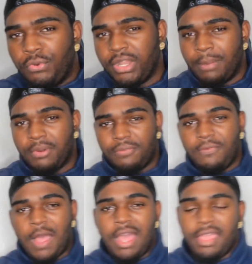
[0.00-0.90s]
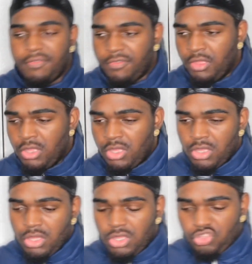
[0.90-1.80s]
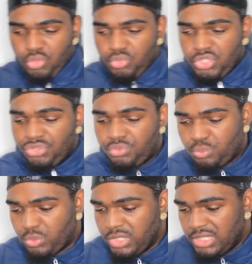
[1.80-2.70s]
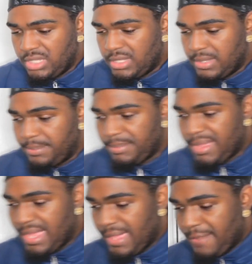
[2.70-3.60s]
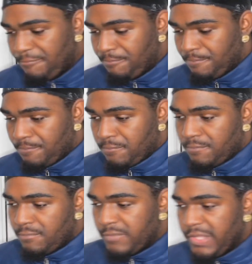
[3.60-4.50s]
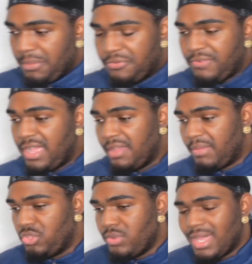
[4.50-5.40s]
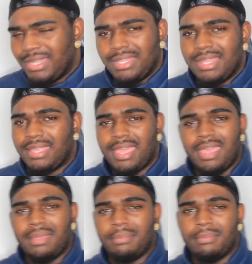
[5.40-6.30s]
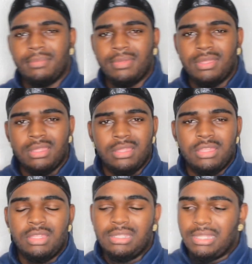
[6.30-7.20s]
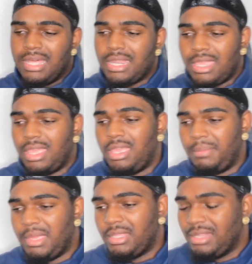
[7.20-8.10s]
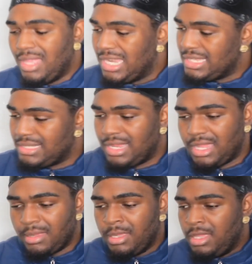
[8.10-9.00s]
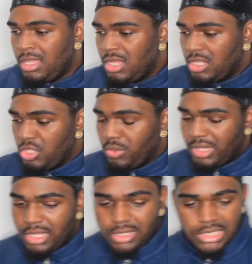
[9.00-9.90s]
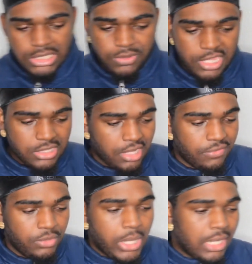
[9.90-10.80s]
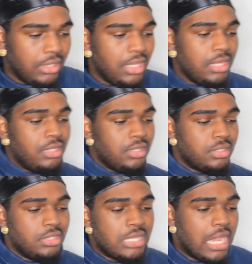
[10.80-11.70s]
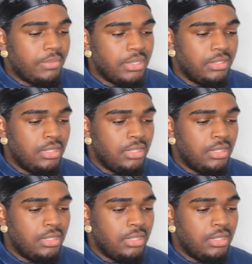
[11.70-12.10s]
number 5, you just really, man, number 5, man, you gotta let a game. Love the game, man. Love this game. You want to get into this wave stuff, you gotta love this. This gotta be